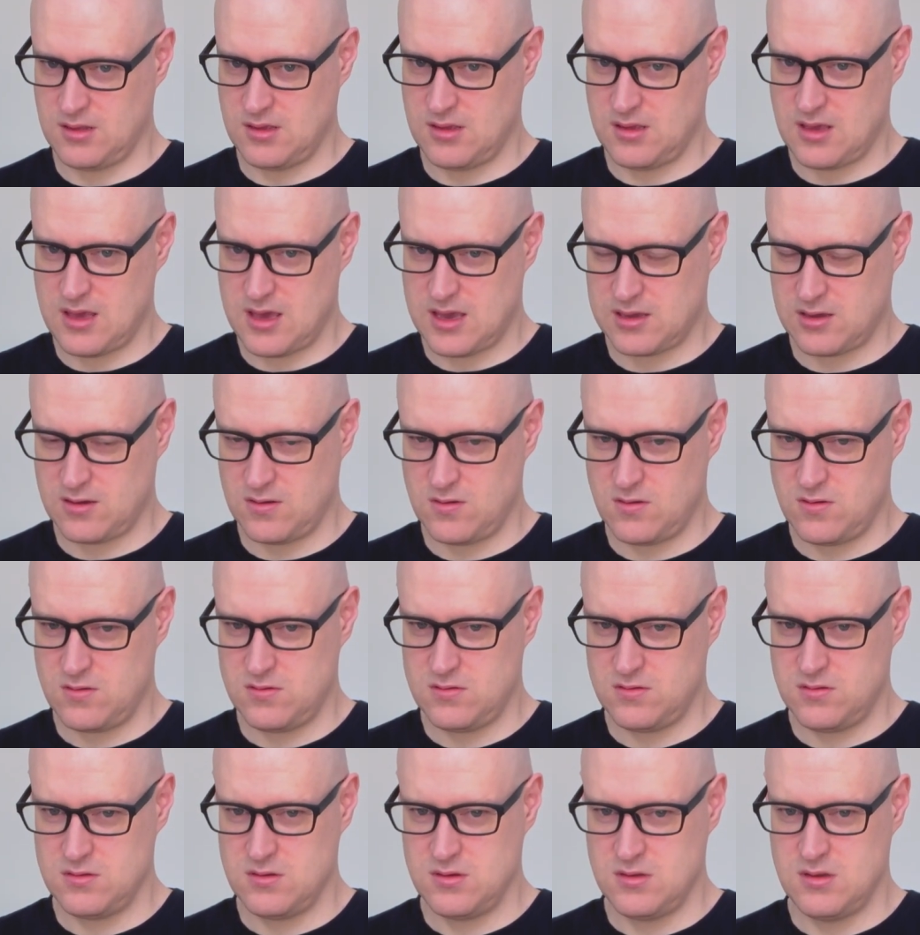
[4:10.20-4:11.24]
echo,
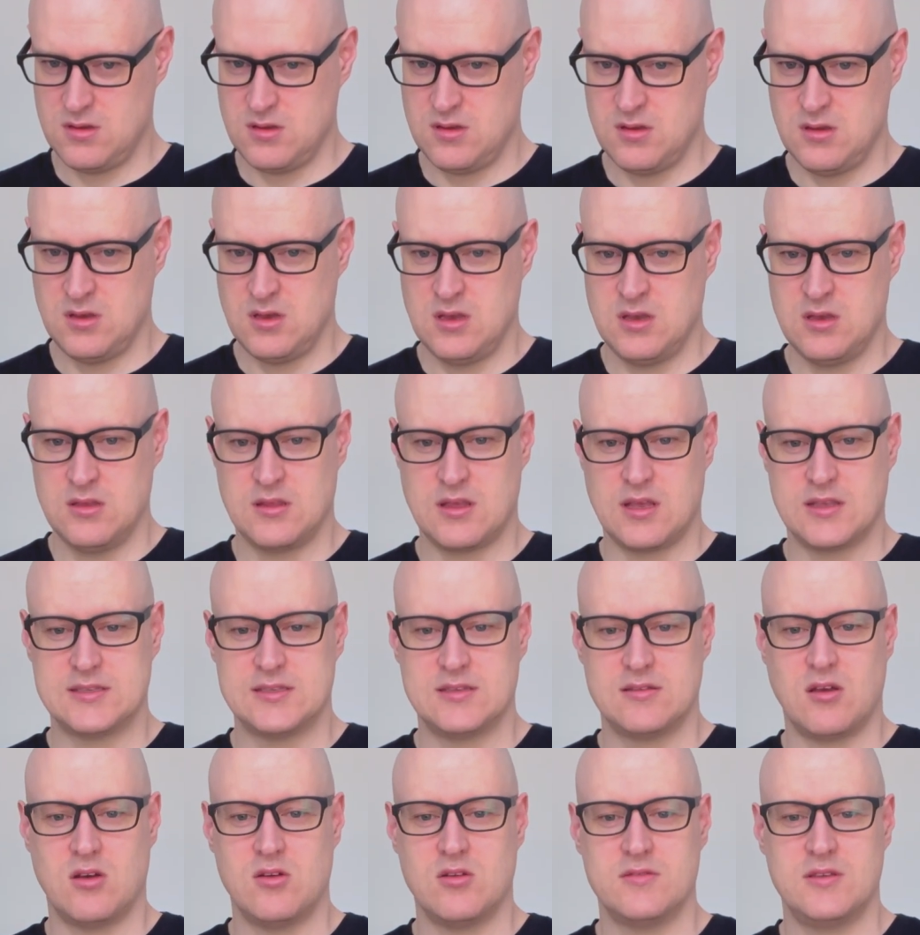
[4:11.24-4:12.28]
that's
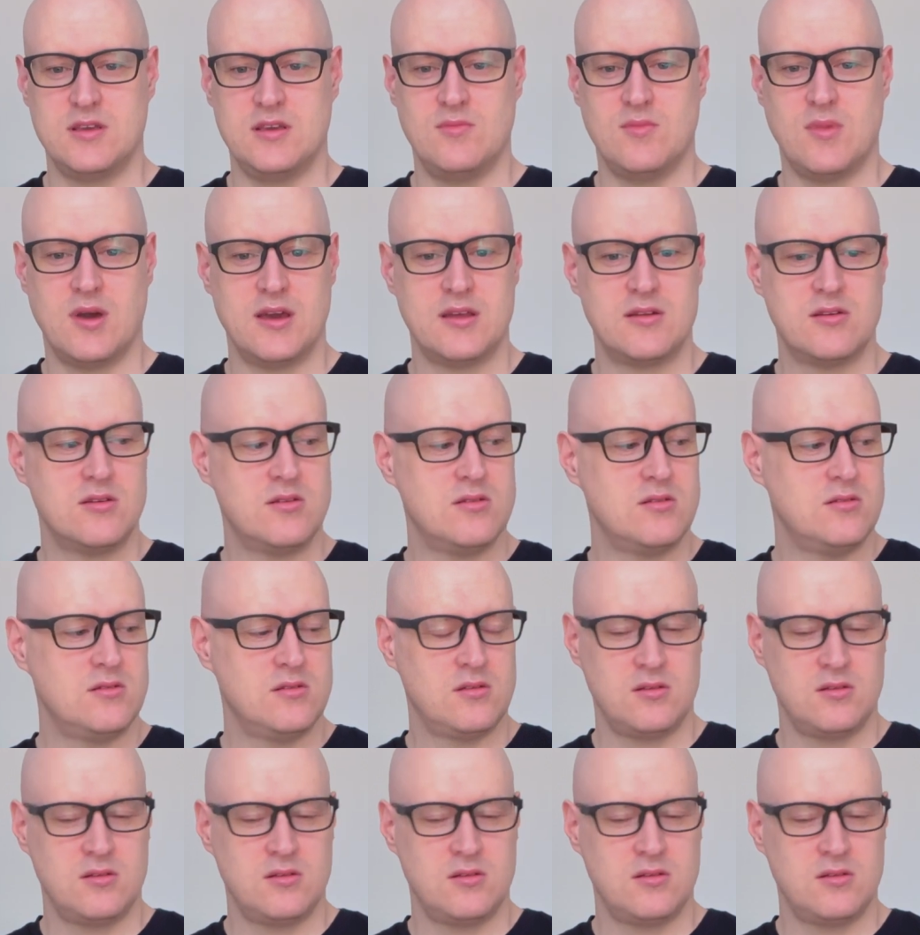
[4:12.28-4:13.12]
all D minor.